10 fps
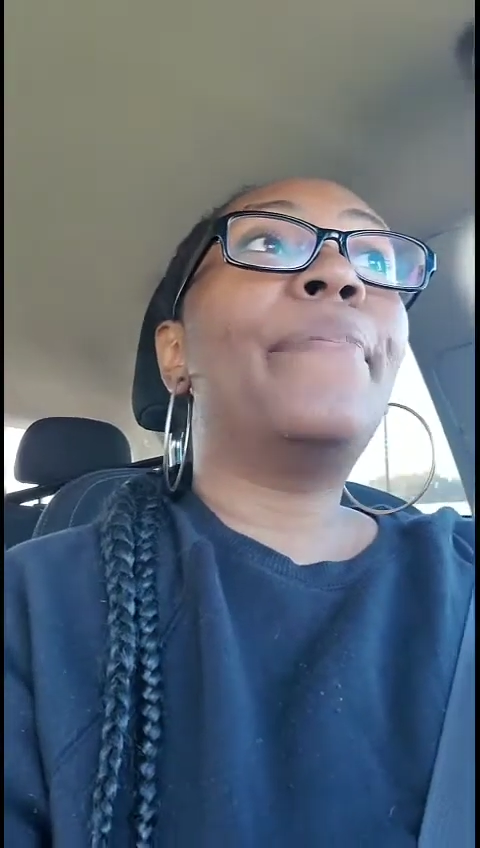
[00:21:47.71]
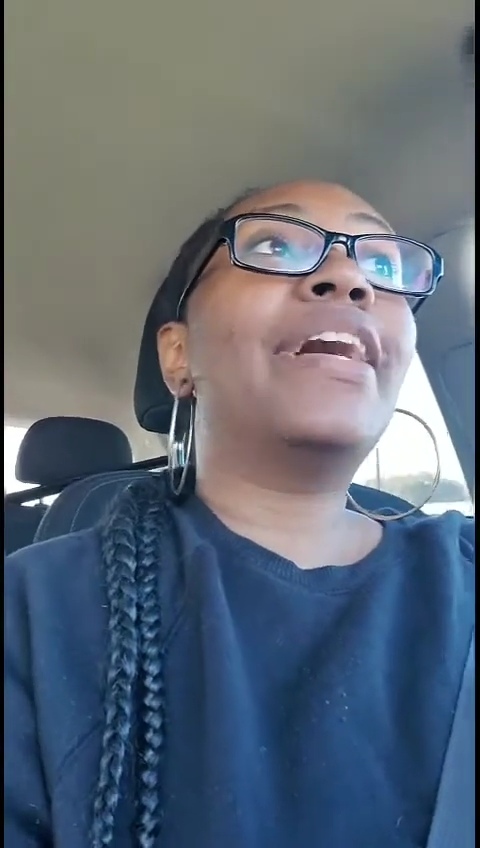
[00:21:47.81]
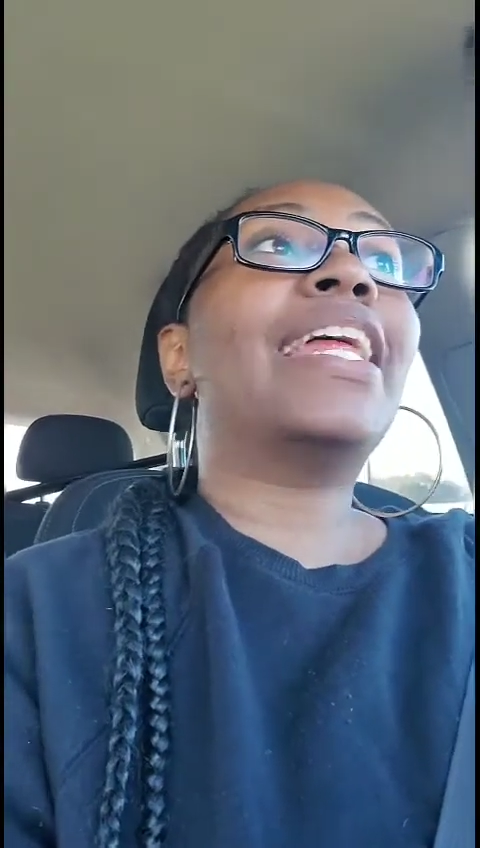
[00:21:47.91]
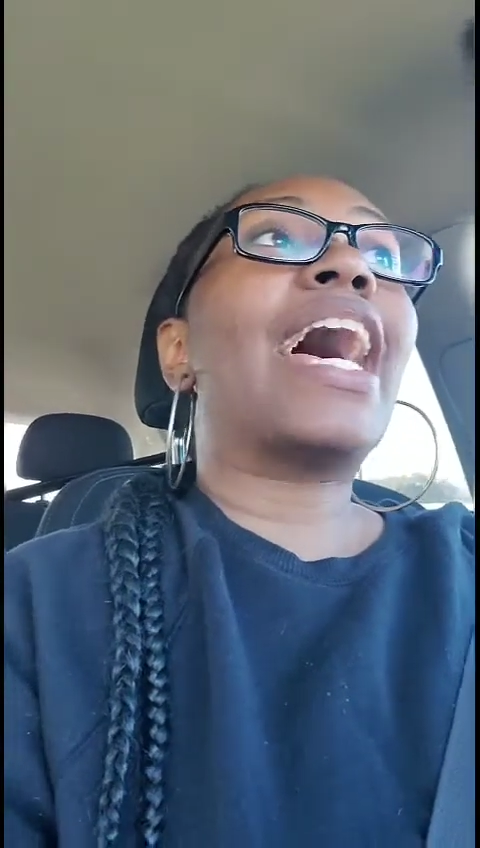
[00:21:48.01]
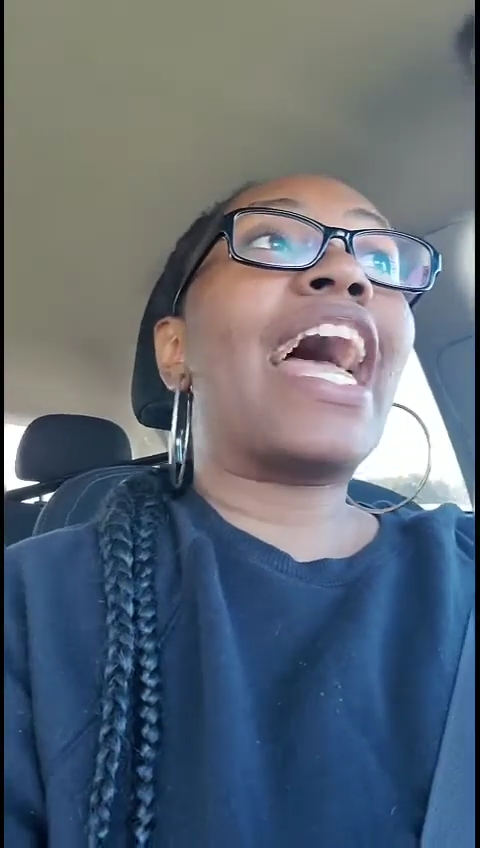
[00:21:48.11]

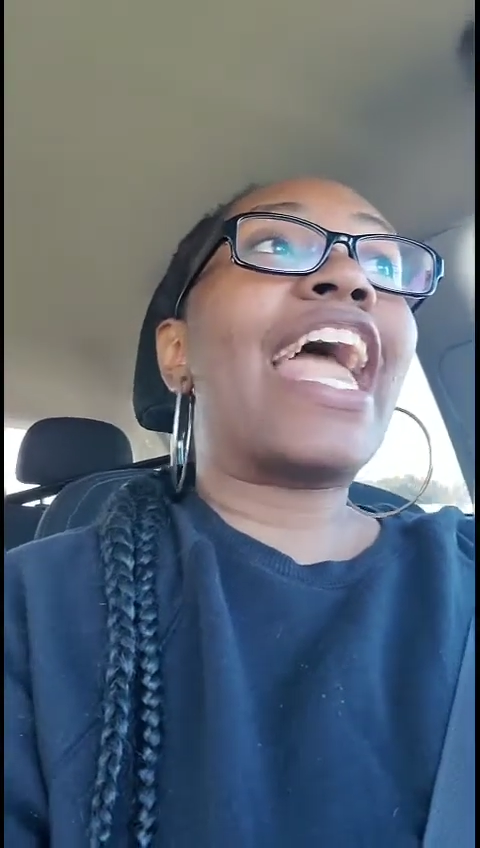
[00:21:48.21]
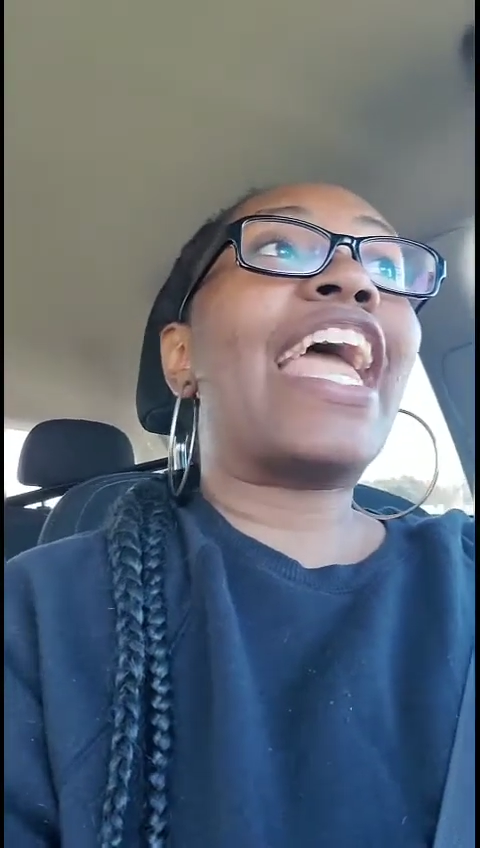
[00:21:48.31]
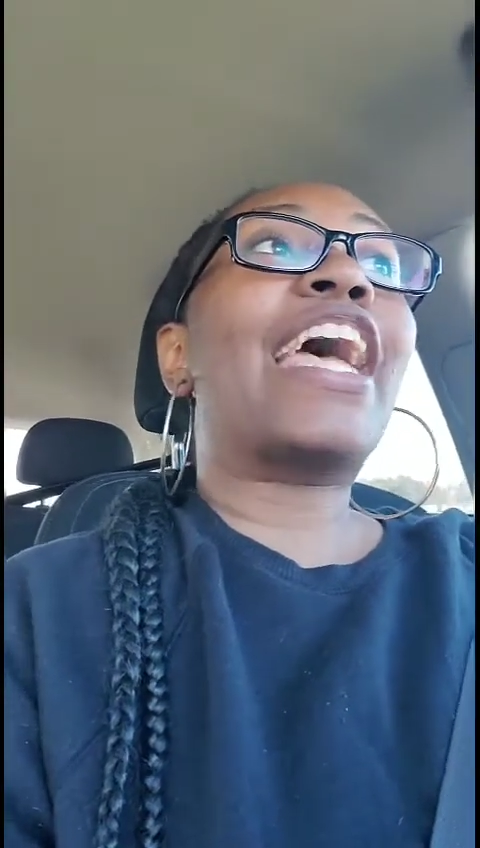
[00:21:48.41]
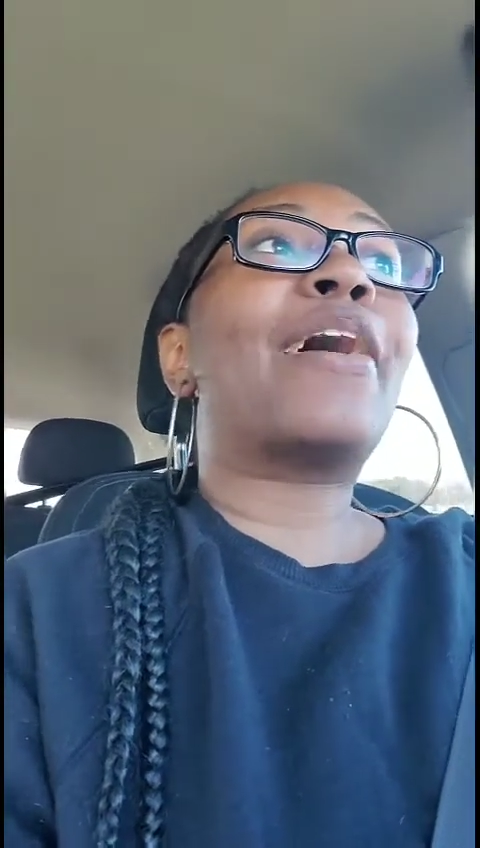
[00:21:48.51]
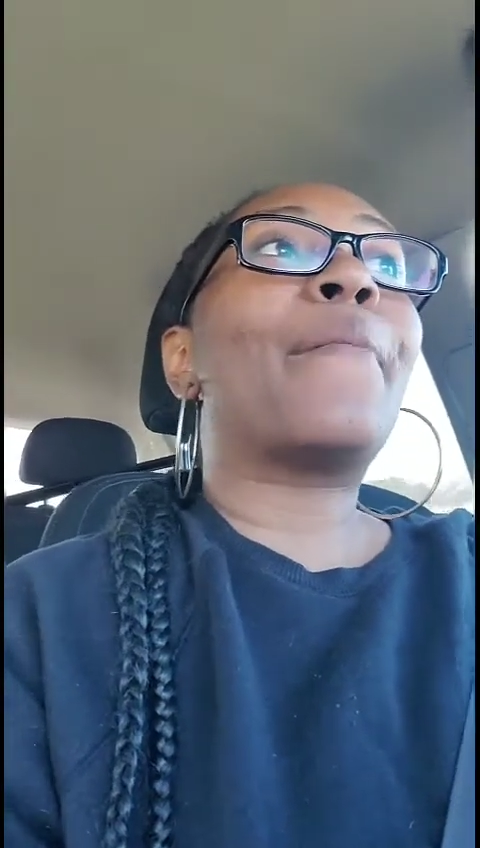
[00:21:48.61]
but I
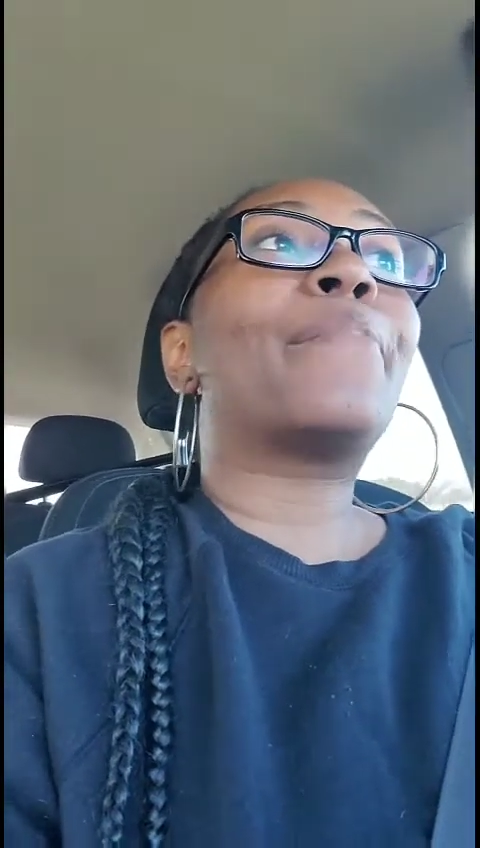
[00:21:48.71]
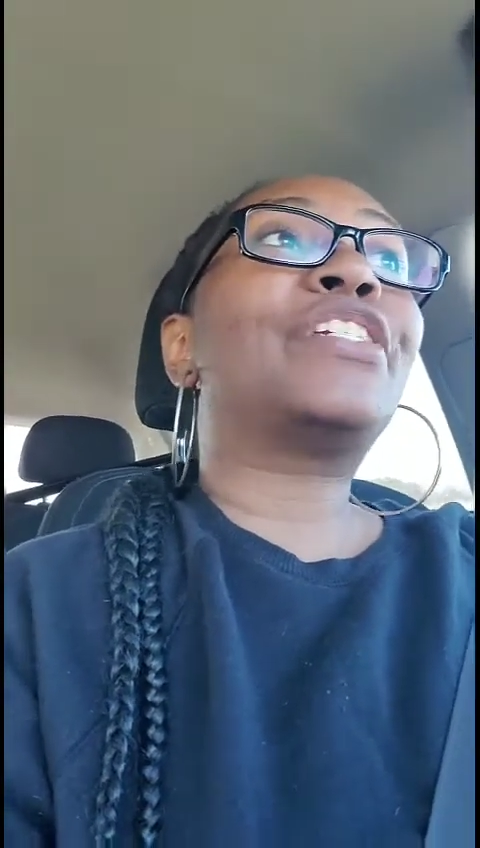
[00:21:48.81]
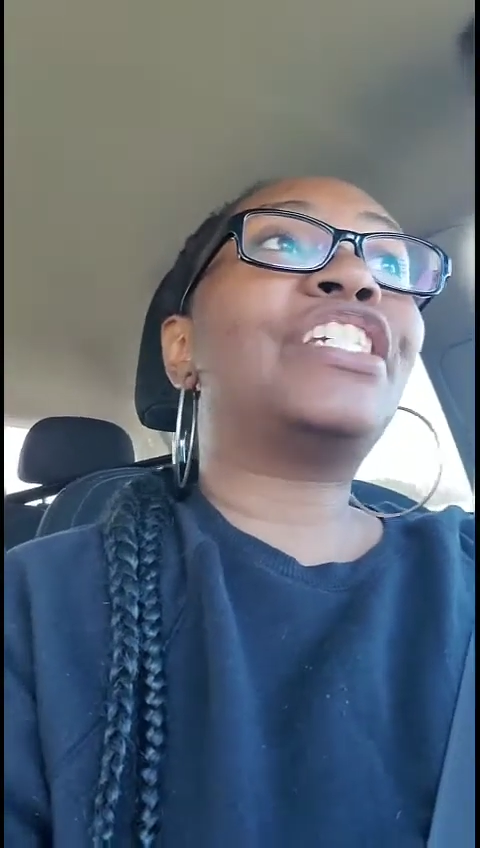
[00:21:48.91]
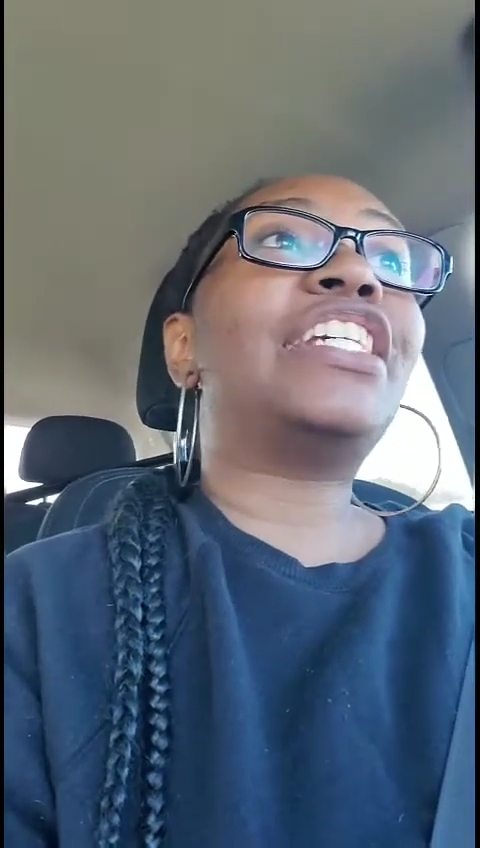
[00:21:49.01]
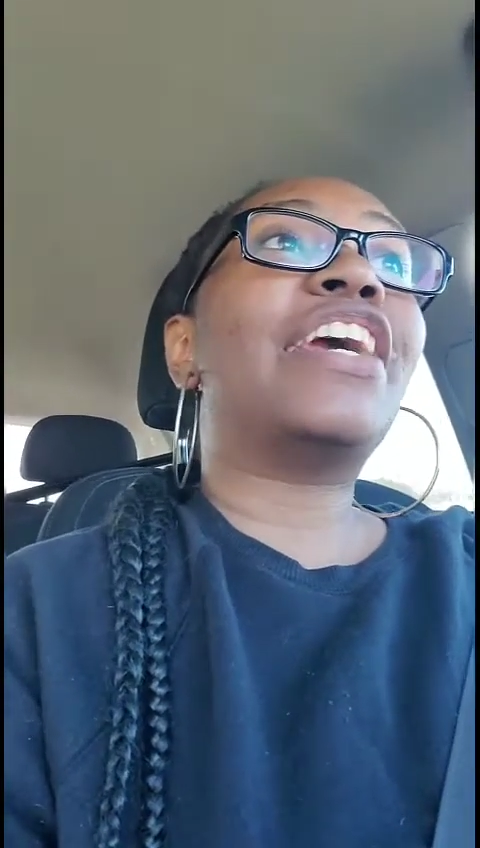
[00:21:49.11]
am
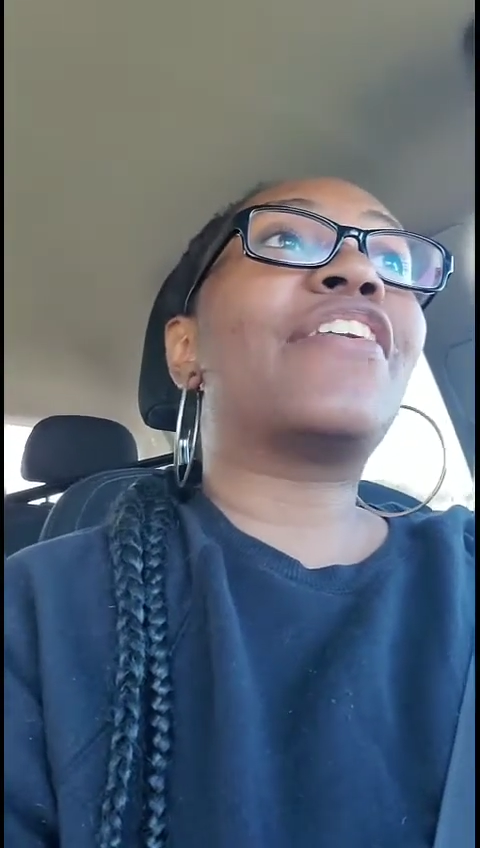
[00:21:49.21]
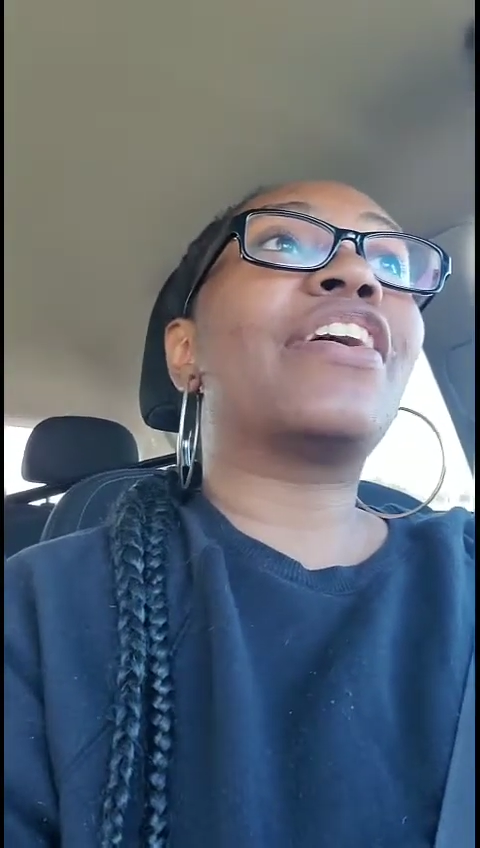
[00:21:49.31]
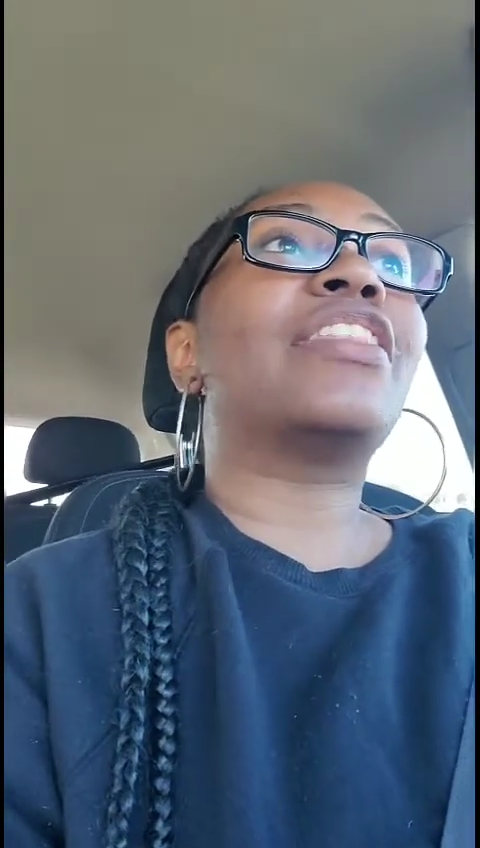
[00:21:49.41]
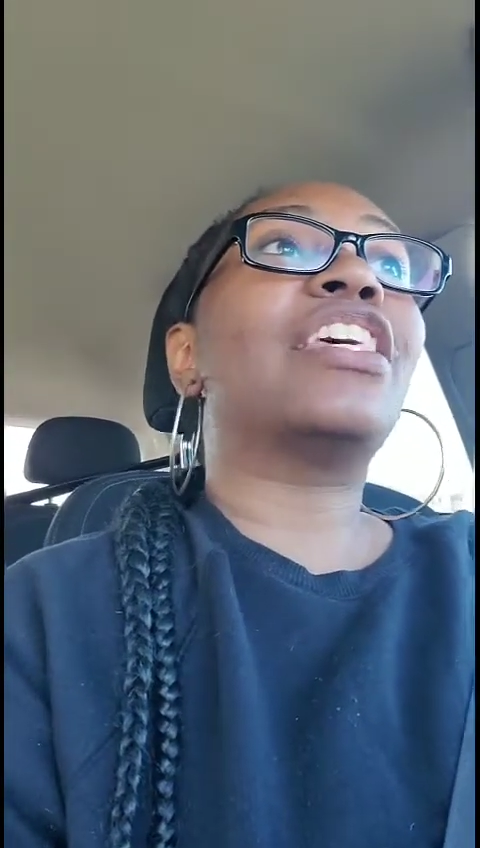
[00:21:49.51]
sharing